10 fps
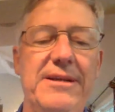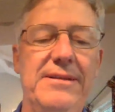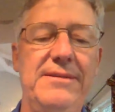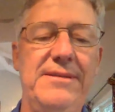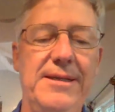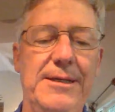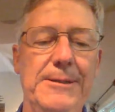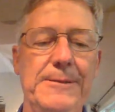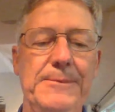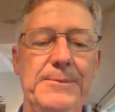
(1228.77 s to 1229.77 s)
And
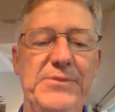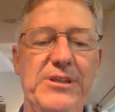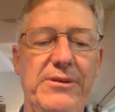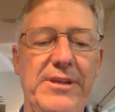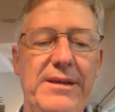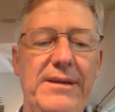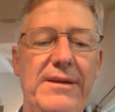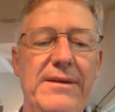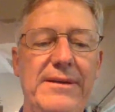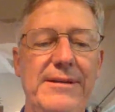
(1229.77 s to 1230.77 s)
so
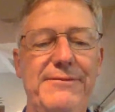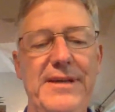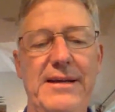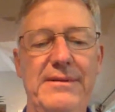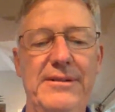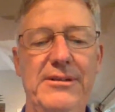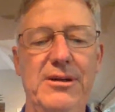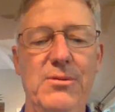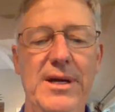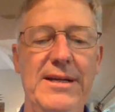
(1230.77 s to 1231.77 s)
if not, do you
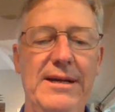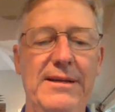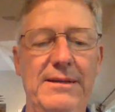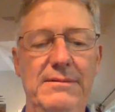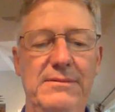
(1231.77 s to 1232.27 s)
know why not?